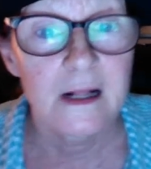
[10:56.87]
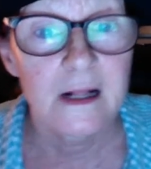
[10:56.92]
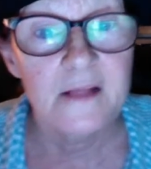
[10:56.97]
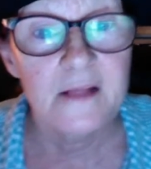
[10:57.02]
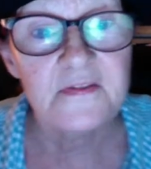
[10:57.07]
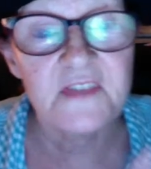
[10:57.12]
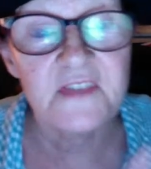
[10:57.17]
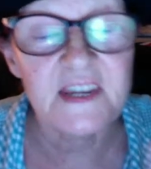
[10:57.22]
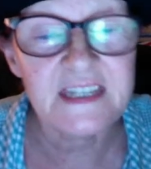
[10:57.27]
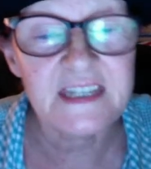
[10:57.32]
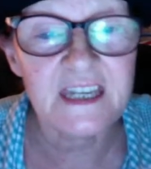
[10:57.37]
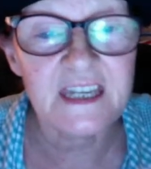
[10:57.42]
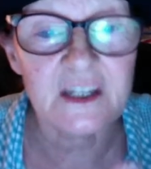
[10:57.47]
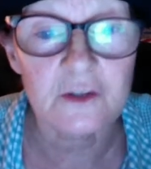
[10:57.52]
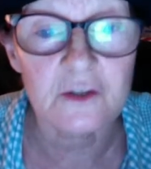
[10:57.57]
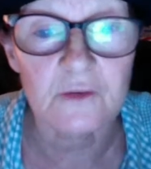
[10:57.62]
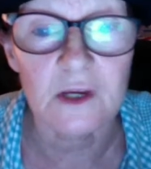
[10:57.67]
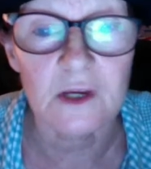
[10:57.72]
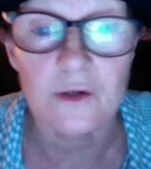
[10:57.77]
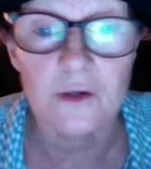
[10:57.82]
This is
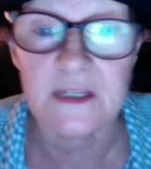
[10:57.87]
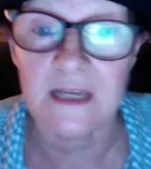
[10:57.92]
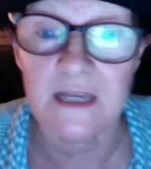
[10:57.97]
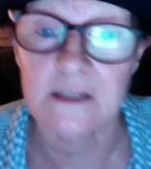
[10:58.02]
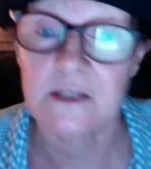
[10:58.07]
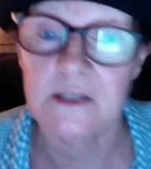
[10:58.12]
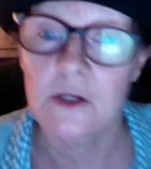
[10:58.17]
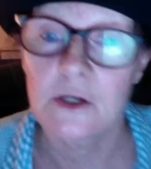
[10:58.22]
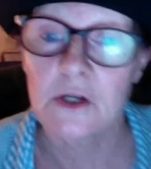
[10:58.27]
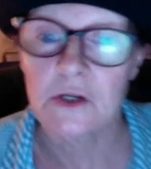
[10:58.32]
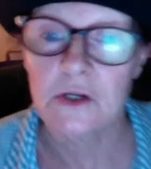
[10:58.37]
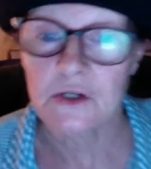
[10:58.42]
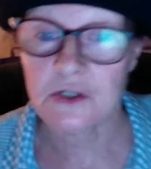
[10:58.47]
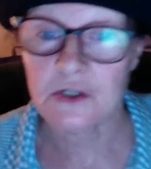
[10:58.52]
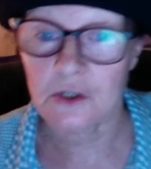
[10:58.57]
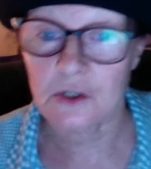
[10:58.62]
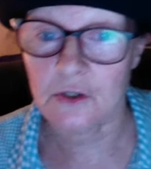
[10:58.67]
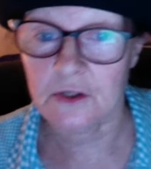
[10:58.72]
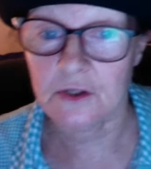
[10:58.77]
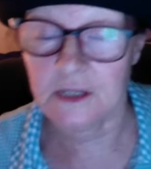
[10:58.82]
306.
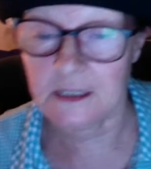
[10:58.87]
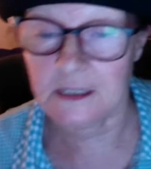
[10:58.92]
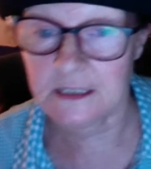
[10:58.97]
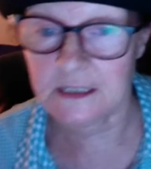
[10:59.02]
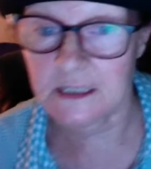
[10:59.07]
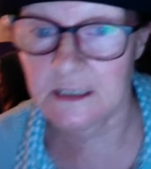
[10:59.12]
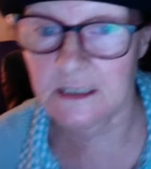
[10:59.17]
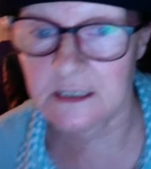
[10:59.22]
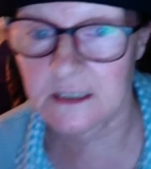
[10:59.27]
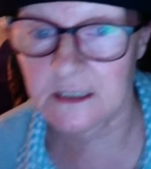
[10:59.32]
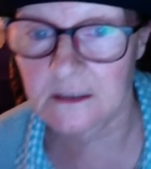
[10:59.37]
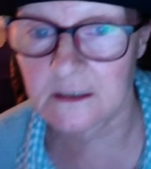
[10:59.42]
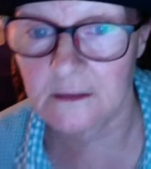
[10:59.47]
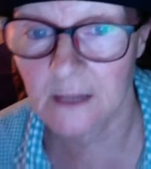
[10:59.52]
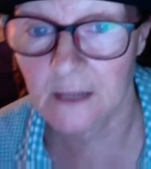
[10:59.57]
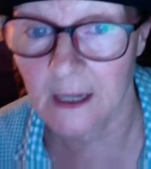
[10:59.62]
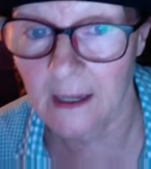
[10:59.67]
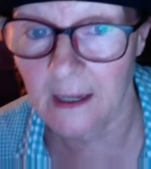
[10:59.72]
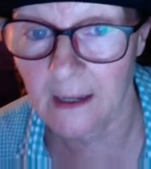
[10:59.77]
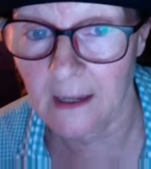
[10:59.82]
So this is
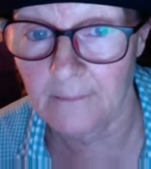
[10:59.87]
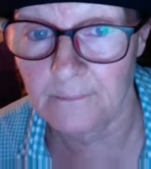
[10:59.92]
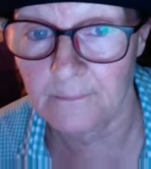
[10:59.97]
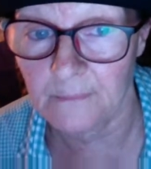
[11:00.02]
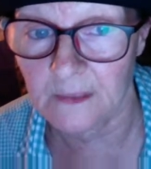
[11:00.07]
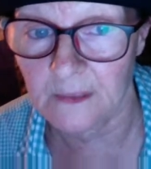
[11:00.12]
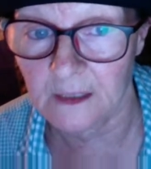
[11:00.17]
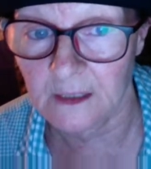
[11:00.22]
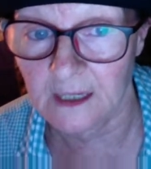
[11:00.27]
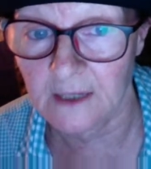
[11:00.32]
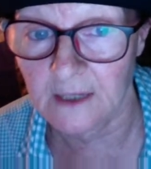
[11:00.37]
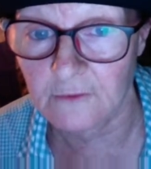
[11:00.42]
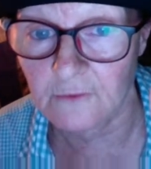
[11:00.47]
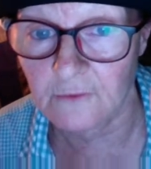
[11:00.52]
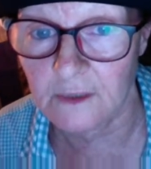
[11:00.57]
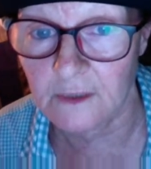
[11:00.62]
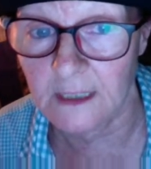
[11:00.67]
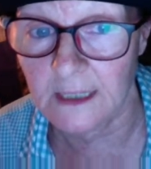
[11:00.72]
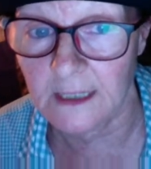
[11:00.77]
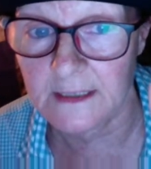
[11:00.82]

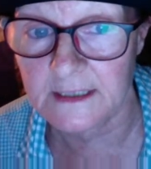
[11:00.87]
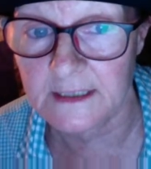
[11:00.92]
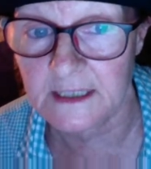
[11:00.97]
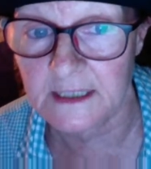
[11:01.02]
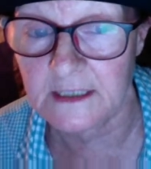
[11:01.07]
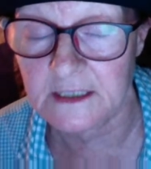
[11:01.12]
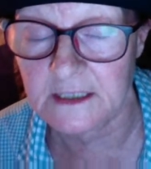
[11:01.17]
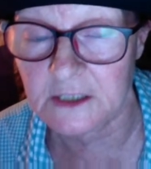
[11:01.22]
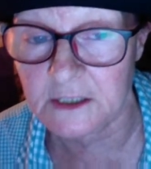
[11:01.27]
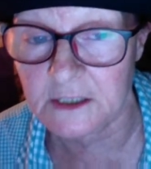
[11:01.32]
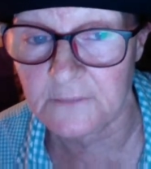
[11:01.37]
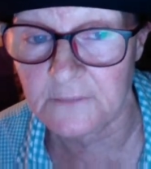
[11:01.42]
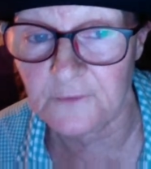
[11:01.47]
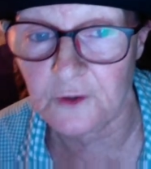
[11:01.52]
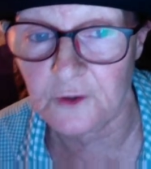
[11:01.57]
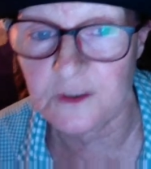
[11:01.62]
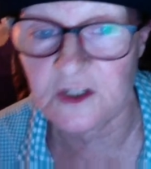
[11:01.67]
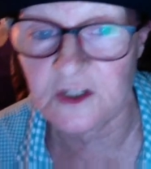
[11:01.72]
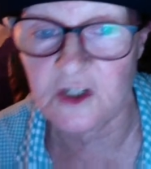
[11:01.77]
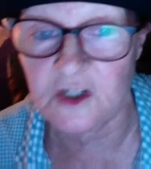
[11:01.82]
Catherine Ann Sixtus
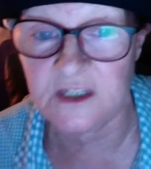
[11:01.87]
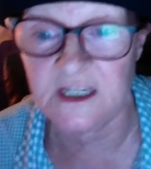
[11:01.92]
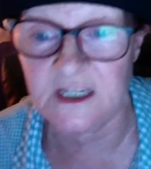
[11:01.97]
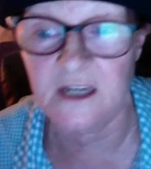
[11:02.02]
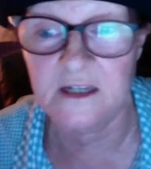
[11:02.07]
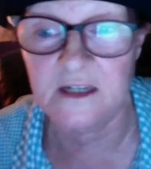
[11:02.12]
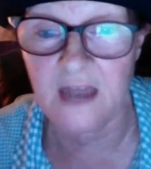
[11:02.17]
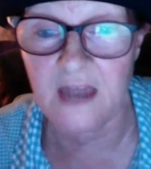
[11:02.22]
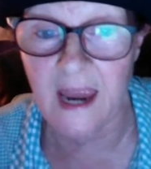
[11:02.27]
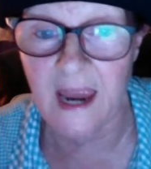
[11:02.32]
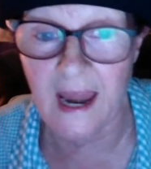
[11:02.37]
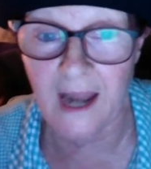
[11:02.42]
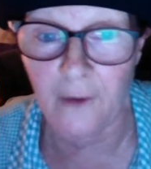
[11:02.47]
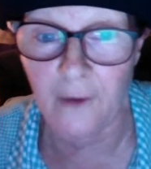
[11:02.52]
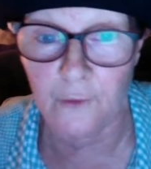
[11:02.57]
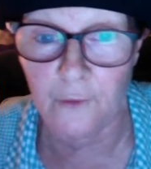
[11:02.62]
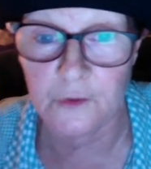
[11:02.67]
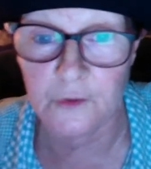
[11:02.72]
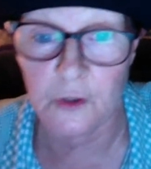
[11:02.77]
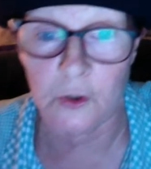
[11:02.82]
first, Jacinda
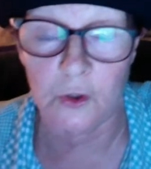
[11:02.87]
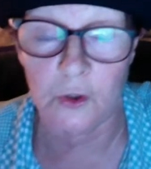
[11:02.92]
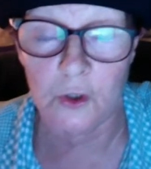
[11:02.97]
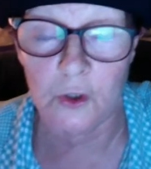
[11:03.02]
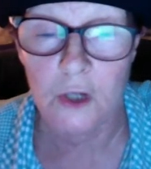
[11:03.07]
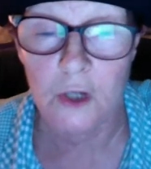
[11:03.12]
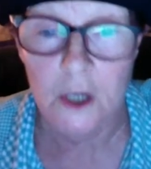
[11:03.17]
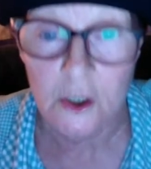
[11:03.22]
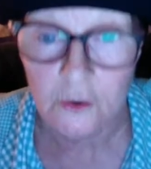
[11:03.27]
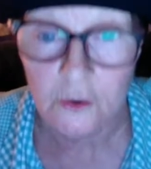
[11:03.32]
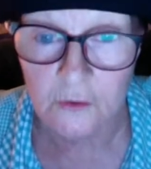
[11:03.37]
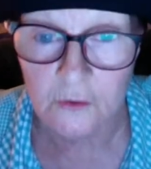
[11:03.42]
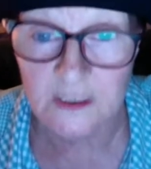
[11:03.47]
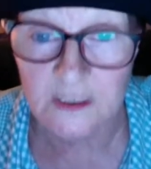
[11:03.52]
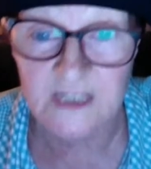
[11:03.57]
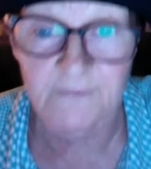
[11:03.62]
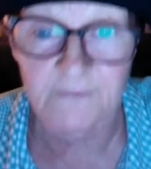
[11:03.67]
Ardern, Chris